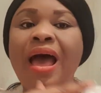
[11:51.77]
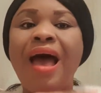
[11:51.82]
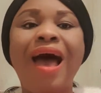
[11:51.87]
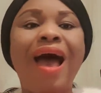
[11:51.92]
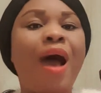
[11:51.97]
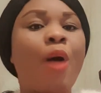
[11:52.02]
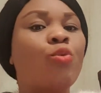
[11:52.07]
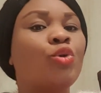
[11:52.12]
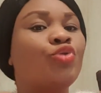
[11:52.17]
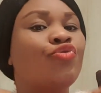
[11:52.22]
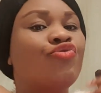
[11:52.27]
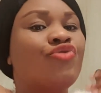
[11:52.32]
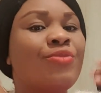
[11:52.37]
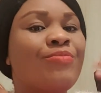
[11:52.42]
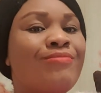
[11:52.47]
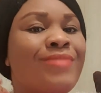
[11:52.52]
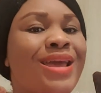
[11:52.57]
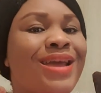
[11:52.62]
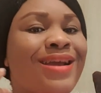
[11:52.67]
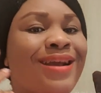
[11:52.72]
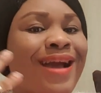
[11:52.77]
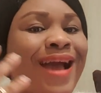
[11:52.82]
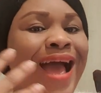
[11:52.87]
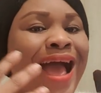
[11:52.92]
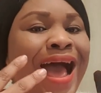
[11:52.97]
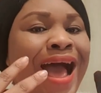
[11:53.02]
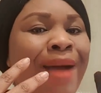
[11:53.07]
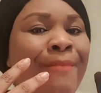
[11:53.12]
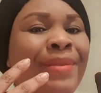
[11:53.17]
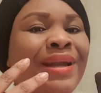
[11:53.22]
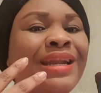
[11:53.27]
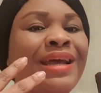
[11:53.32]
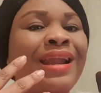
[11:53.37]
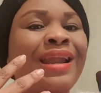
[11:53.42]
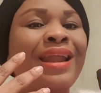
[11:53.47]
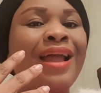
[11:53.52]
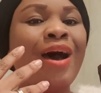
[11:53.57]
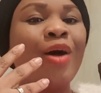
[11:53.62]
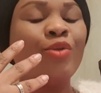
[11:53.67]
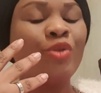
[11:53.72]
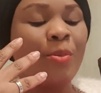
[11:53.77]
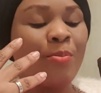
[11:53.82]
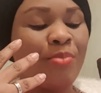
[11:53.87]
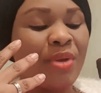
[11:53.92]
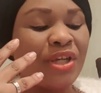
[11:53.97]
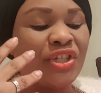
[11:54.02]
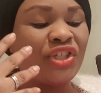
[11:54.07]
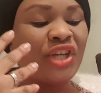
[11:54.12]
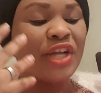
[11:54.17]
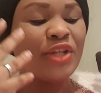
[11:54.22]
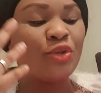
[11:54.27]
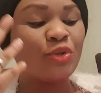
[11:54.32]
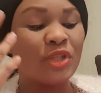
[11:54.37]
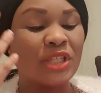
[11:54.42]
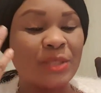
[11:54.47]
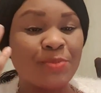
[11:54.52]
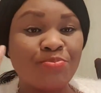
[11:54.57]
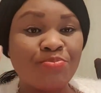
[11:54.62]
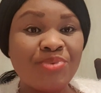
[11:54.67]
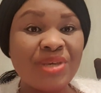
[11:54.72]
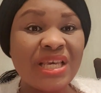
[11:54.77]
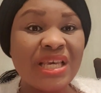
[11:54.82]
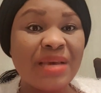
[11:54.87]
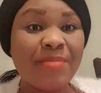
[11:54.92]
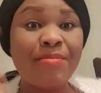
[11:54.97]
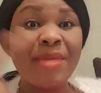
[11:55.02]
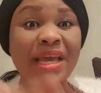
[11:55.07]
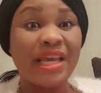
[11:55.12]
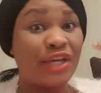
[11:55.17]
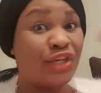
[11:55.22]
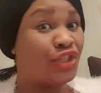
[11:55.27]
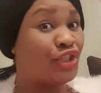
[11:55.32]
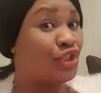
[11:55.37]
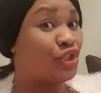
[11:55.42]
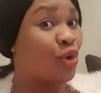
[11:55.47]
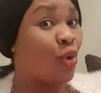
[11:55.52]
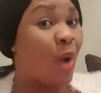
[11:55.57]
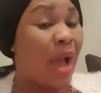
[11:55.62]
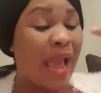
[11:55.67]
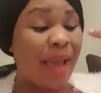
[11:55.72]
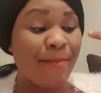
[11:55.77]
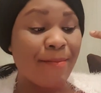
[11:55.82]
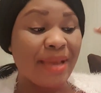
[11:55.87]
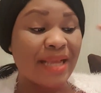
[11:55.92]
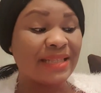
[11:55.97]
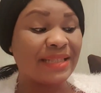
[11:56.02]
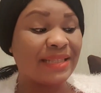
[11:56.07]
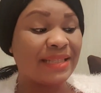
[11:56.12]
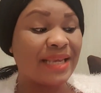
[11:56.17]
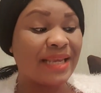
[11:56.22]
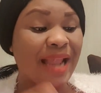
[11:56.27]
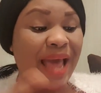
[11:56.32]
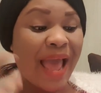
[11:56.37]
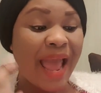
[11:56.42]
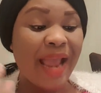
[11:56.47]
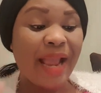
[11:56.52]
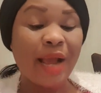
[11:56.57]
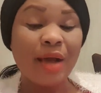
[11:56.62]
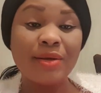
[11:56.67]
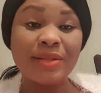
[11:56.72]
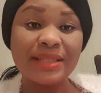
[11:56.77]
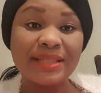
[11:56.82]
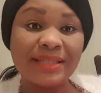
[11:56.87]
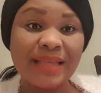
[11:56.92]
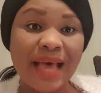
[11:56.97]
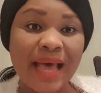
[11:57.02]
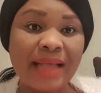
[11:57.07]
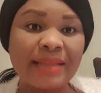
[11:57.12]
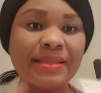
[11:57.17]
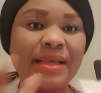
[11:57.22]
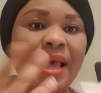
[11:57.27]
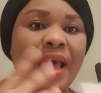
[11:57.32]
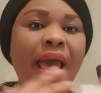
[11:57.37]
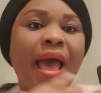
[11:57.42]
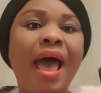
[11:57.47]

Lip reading: I would remain calm and allow the patient to speak, making sure I maintain eye contact.